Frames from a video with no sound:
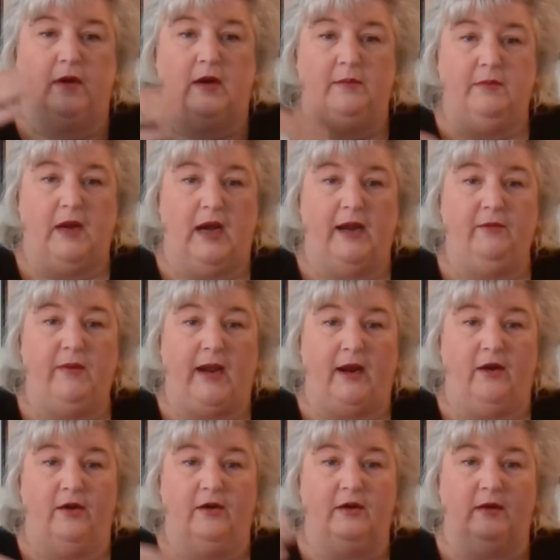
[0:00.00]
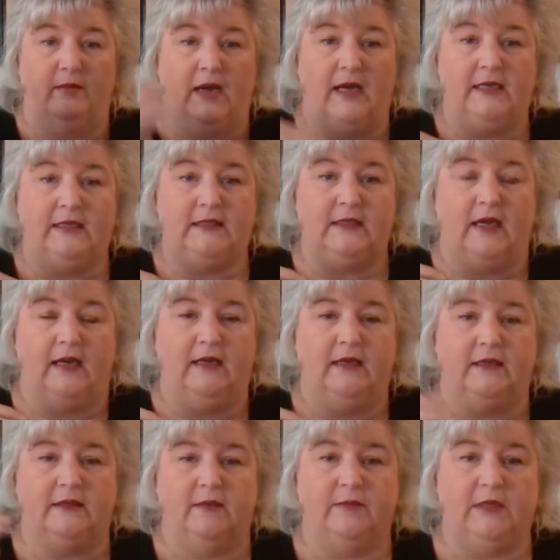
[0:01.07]
on my record, on my side,
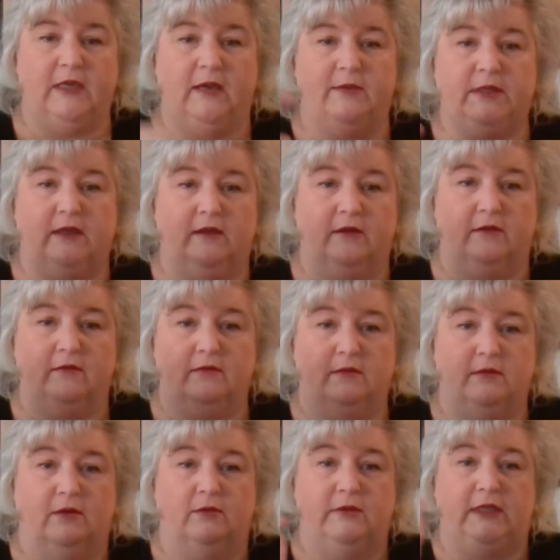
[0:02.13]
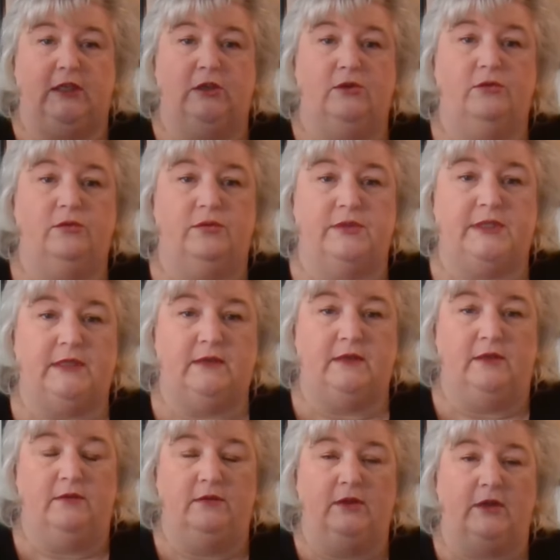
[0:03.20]
because sometimes it looks only you
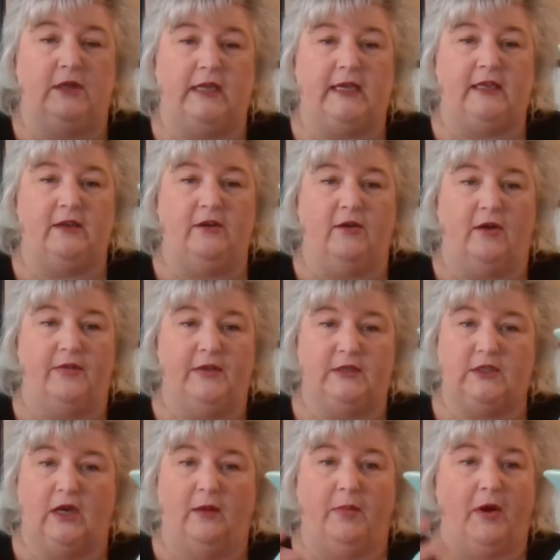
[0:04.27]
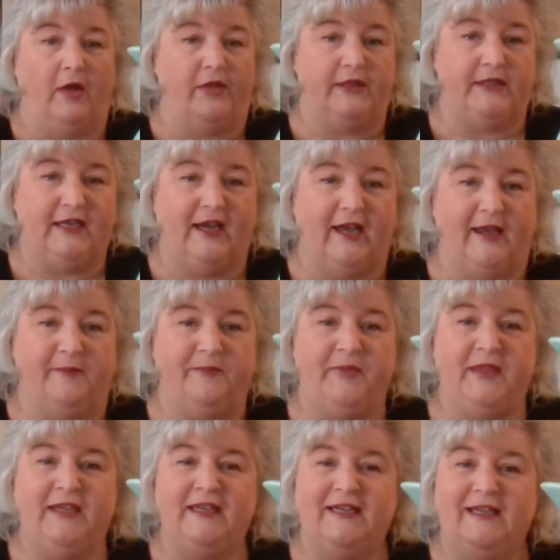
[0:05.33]
look like you're on the top all the time.
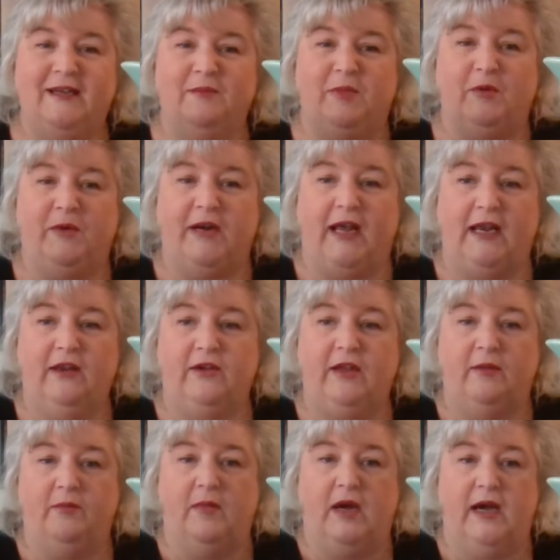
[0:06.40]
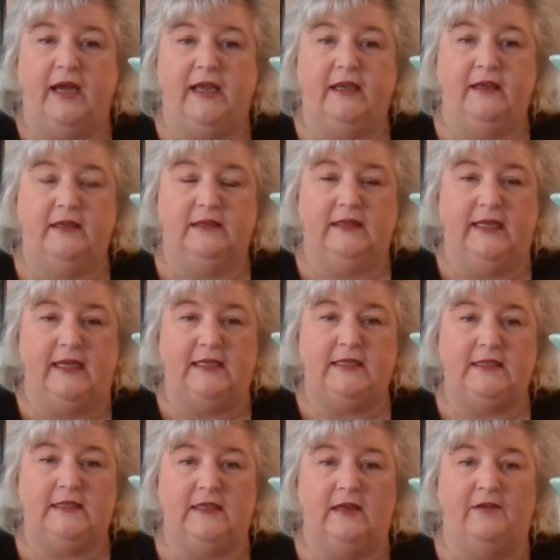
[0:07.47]
But when I look at my
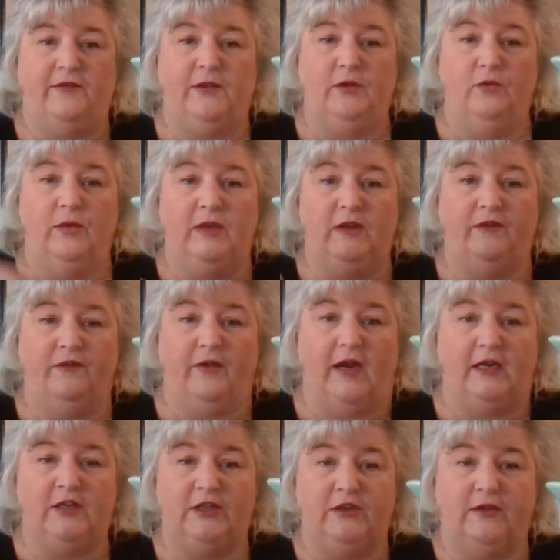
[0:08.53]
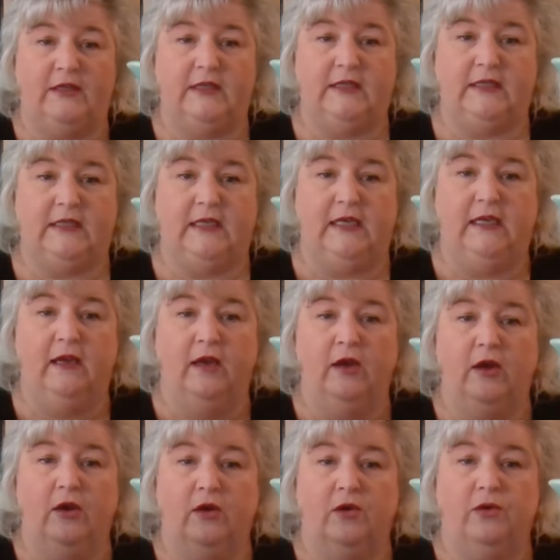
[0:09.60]
list, and if you refresh, you can see
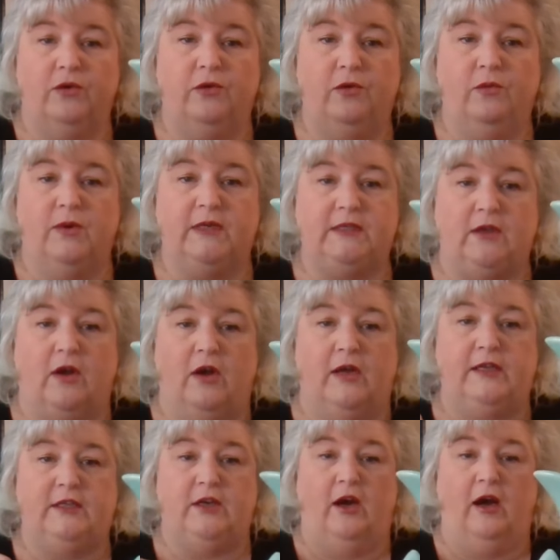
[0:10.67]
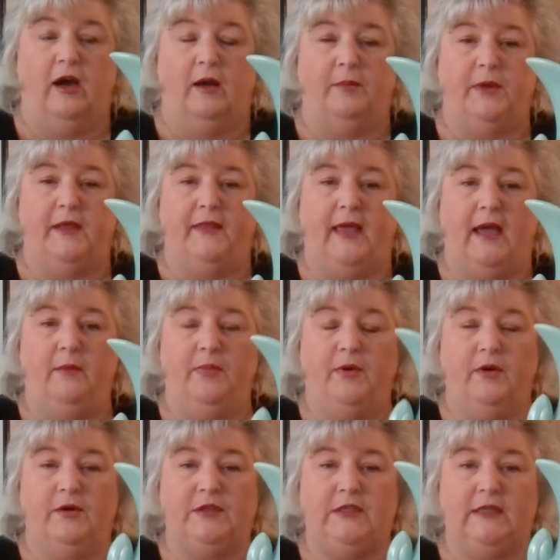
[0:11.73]
who was on top, and that
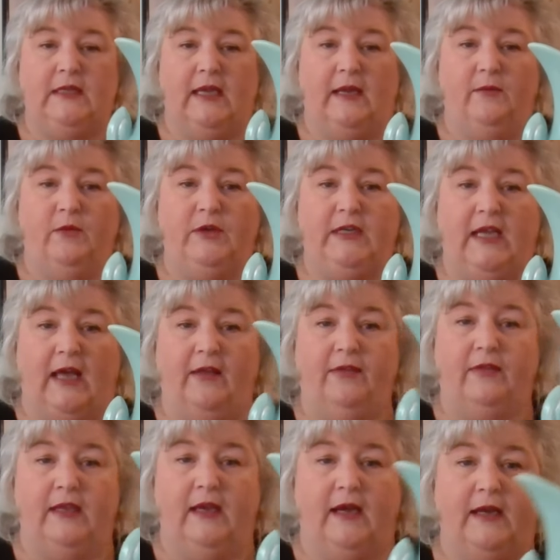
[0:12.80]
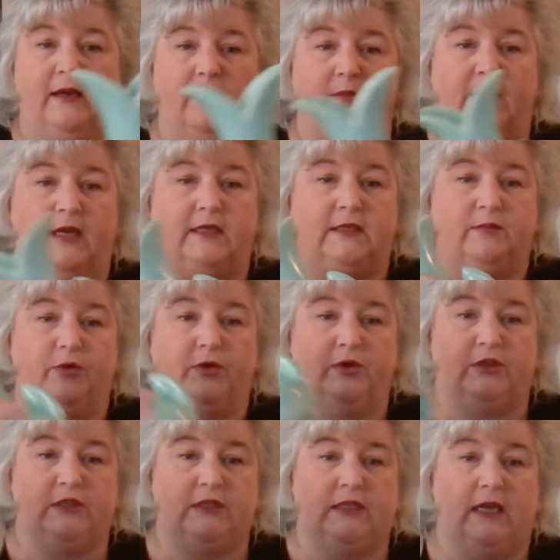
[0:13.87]
person then would get to
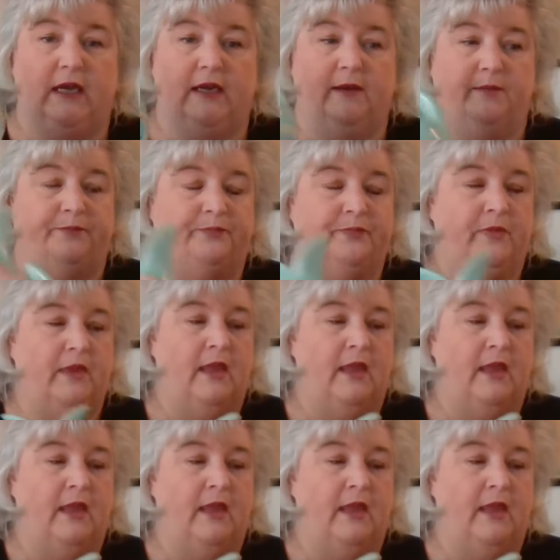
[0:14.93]
purchase the item.